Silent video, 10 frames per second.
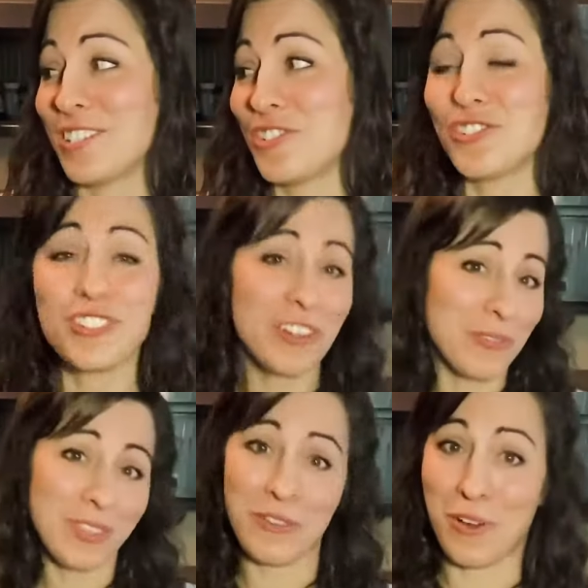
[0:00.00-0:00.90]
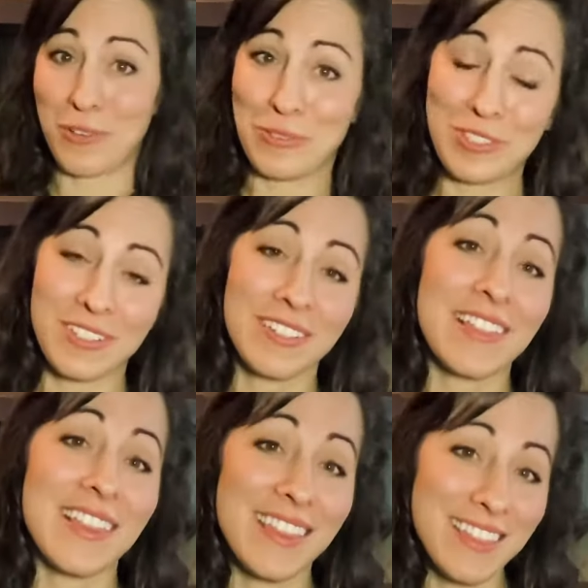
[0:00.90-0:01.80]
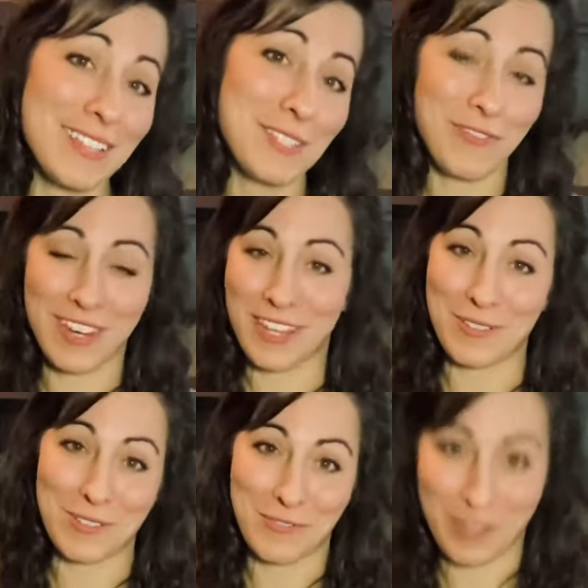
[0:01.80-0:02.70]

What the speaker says: generally gross, this video is for